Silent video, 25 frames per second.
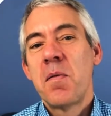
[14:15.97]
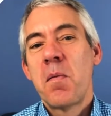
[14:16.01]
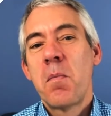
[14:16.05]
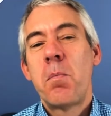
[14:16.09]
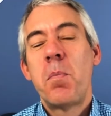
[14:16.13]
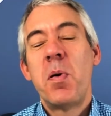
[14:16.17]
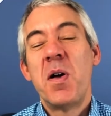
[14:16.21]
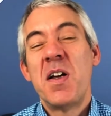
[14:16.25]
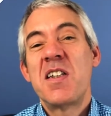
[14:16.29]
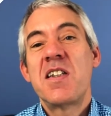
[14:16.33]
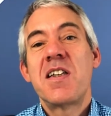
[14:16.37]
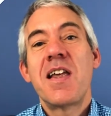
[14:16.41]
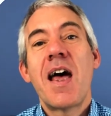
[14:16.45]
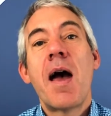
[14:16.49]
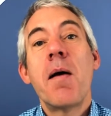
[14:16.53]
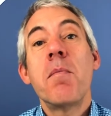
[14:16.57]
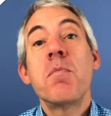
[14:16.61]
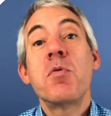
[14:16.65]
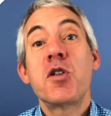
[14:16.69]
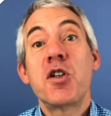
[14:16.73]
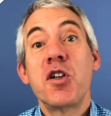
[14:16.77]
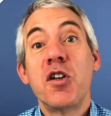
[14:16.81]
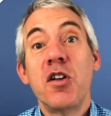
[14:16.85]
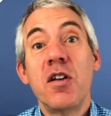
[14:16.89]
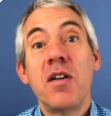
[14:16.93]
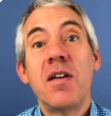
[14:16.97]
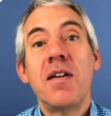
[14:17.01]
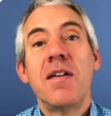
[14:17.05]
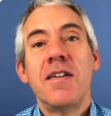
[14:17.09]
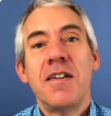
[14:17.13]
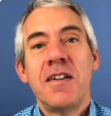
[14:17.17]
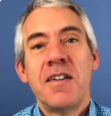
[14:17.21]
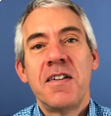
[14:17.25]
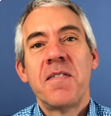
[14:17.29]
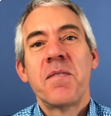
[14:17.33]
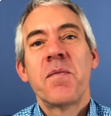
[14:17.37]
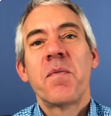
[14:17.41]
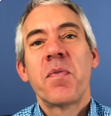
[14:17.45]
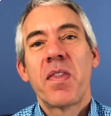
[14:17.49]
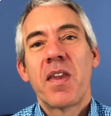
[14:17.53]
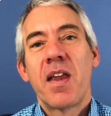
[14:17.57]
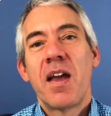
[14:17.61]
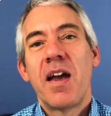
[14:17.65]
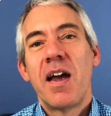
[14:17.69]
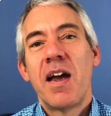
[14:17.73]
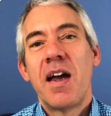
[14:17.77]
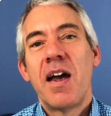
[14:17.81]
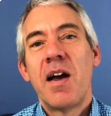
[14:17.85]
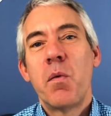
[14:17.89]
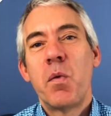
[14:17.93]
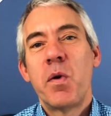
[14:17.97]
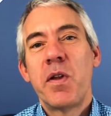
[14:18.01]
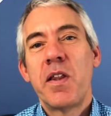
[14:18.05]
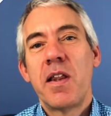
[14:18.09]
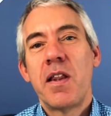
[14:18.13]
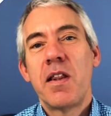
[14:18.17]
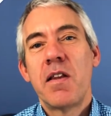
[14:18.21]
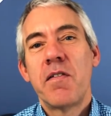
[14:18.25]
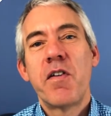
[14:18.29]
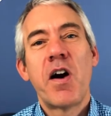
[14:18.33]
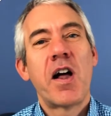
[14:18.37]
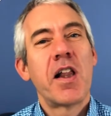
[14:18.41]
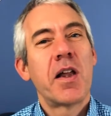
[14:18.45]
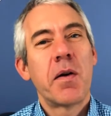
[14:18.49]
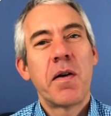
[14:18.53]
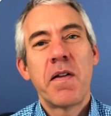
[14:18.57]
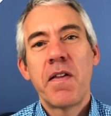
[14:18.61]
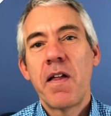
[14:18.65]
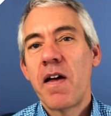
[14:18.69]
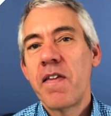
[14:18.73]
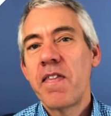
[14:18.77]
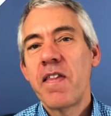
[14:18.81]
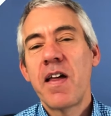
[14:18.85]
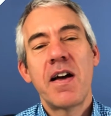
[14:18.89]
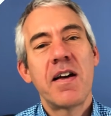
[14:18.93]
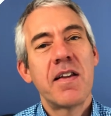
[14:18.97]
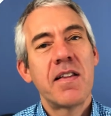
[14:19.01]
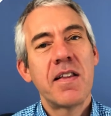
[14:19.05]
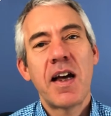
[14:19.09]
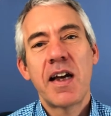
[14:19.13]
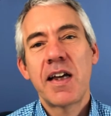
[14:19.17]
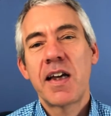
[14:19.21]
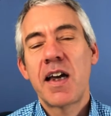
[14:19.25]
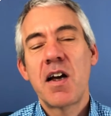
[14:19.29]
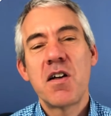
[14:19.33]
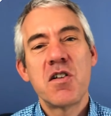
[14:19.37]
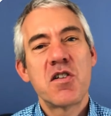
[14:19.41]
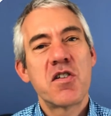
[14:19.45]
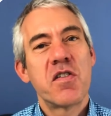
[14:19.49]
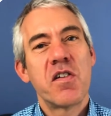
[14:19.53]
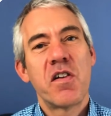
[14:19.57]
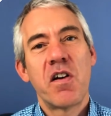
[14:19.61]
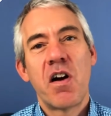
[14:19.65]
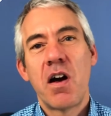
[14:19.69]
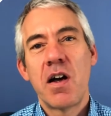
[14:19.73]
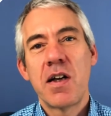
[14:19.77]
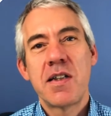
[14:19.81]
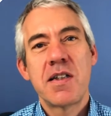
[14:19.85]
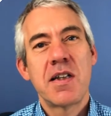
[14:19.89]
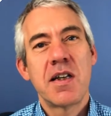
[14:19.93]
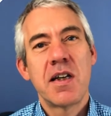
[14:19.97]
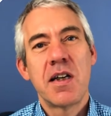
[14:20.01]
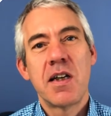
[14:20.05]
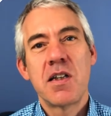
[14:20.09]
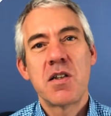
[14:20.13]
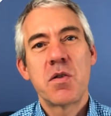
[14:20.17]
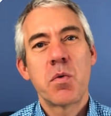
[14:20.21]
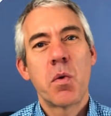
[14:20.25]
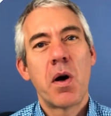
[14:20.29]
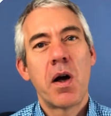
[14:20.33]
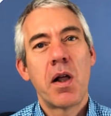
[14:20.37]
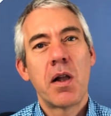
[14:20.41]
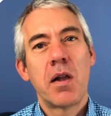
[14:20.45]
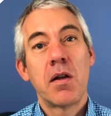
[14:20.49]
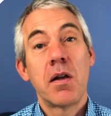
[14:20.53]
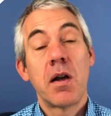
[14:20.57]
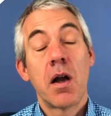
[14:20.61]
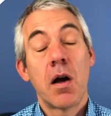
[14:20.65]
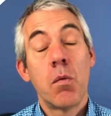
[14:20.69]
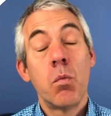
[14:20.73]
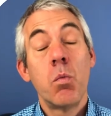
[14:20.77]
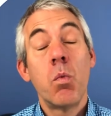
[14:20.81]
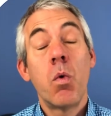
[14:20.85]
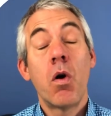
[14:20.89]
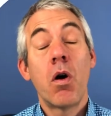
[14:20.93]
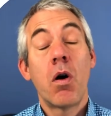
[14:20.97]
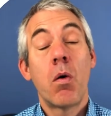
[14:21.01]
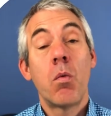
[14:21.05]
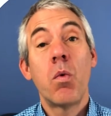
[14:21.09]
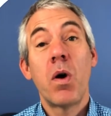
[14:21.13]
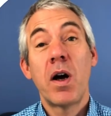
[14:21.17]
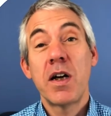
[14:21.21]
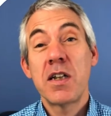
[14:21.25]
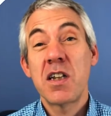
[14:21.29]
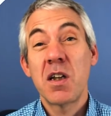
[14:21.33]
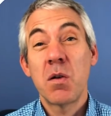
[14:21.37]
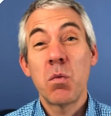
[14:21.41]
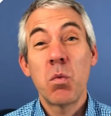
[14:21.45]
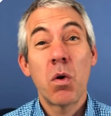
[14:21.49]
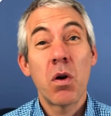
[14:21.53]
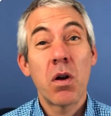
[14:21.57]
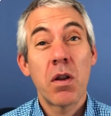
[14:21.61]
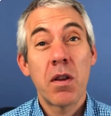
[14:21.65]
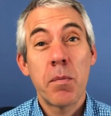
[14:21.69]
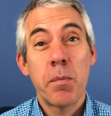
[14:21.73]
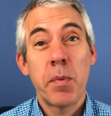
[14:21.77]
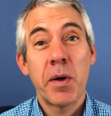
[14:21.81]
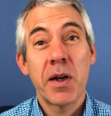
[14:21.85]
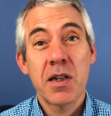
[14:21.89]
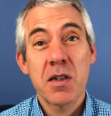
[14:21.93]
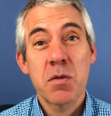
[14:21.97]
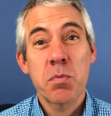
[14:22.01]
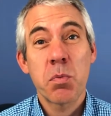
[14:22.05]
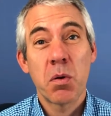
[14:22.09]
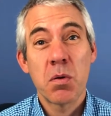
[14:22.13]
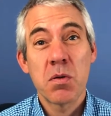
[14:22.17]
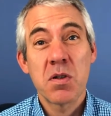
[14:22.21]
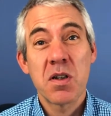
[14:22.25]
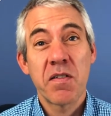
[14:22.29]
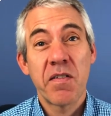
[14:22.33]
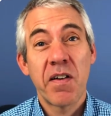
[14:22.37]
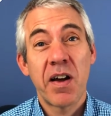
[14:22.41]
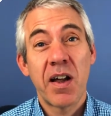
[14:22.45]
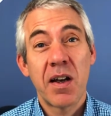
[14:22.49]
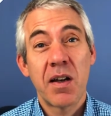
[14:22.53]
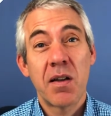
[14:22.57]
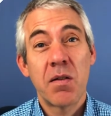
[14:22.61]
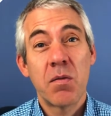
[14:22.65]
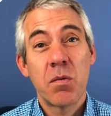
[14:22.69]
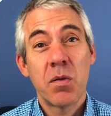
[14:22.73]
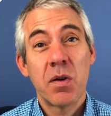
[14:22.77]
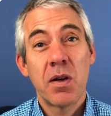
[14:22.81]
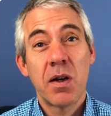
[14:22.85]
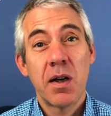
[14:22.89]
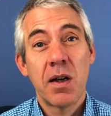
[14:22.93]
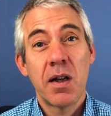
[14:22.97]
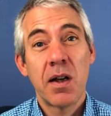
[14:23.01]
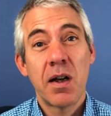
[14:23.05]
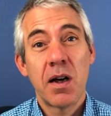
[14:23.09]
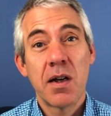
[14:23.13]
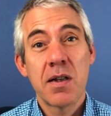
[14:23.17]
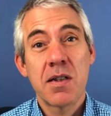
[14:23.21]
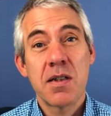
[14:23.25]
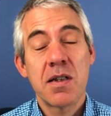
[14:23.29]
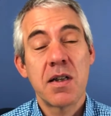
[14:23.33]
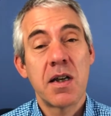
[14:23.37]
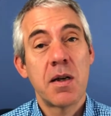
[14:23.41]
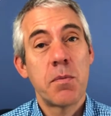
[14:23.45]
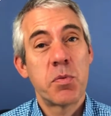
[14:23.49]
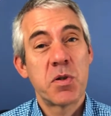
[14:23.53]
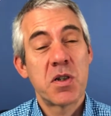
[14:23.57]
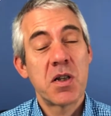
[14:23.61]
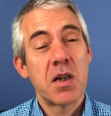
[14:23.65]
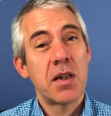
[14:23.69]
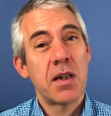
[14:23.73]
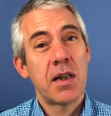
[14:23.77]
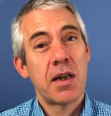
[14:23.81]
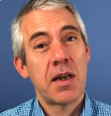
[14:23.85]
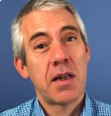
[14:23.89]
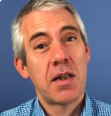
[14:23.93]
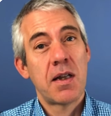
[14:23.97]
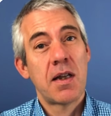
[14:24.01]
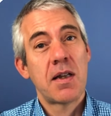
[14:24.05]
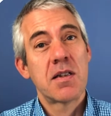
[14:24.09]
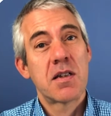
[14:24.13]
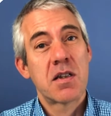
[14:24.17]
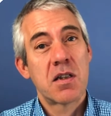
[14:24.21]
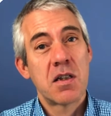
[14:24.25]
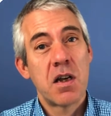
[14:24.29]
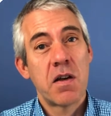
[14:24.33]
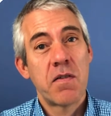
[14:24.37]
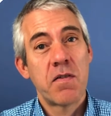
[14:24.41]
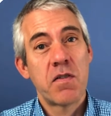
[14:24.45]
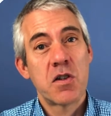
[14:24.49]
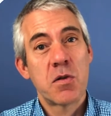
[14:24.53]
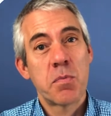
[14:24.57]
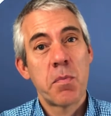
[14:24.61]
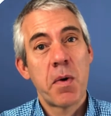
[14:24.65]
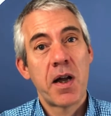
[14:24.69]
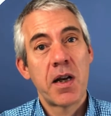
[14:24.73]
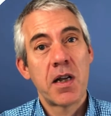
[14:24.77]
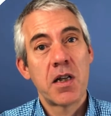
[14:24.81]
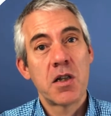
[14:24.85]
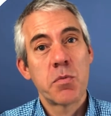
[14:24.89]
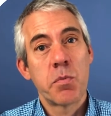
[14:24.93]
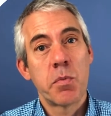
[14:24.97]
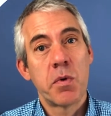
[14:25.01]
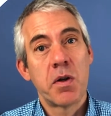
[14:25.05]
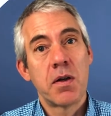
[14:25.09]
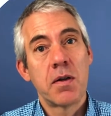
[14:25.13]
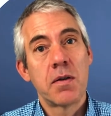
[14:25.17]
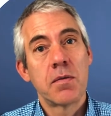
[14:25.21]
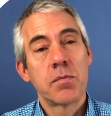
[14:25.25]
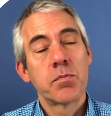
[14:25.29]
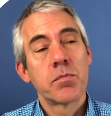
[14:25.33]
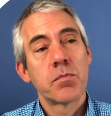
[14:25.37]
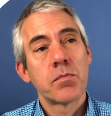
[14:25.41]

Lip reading: perception within the value, and that goes for IT as well. And what actually one of the biggest problems I've had in IT, certainly in service management,